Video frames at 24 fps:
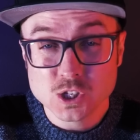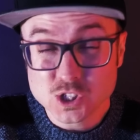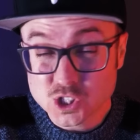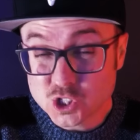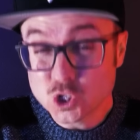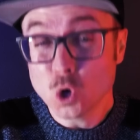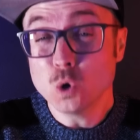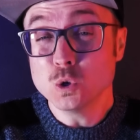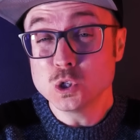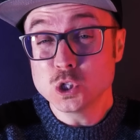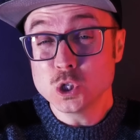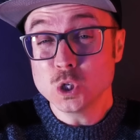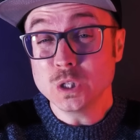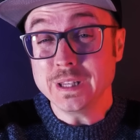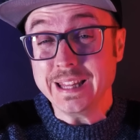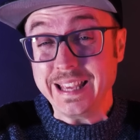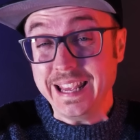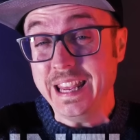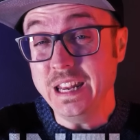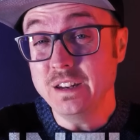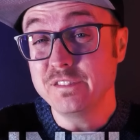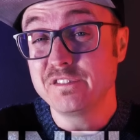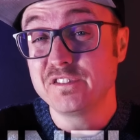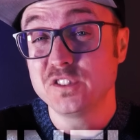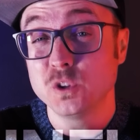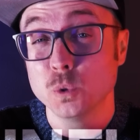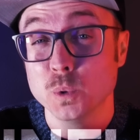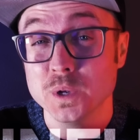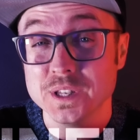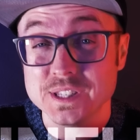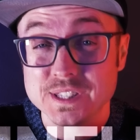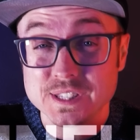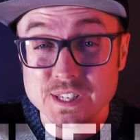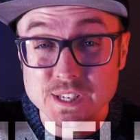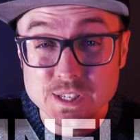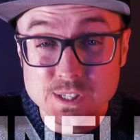Social
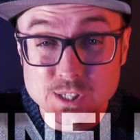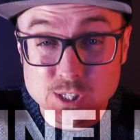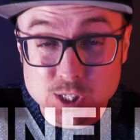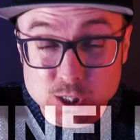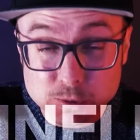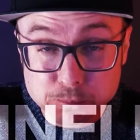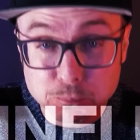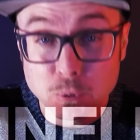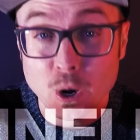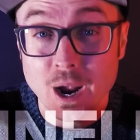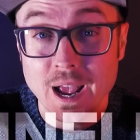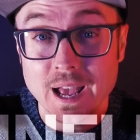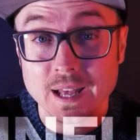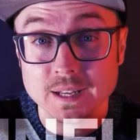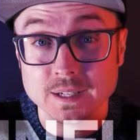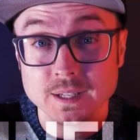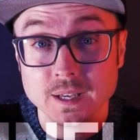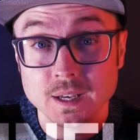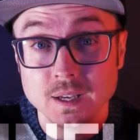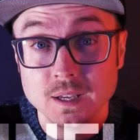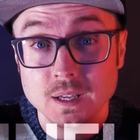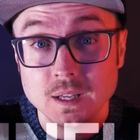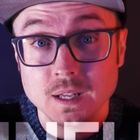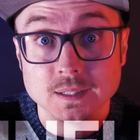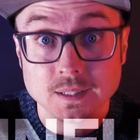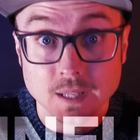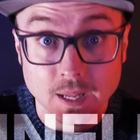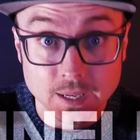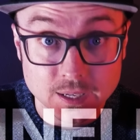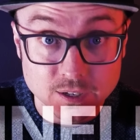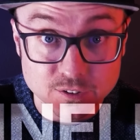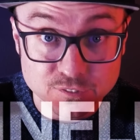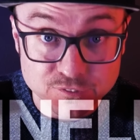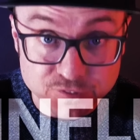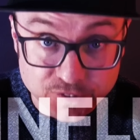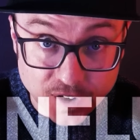influences spread
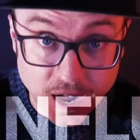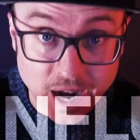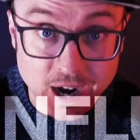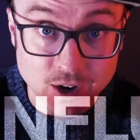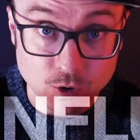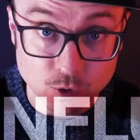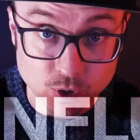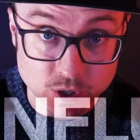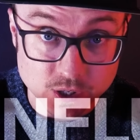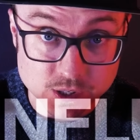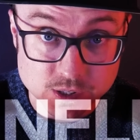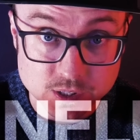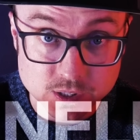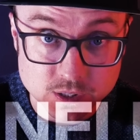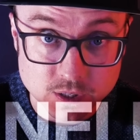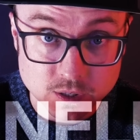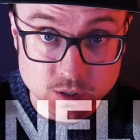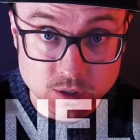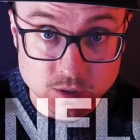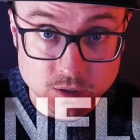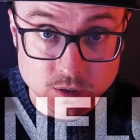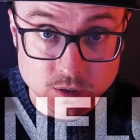like a virus.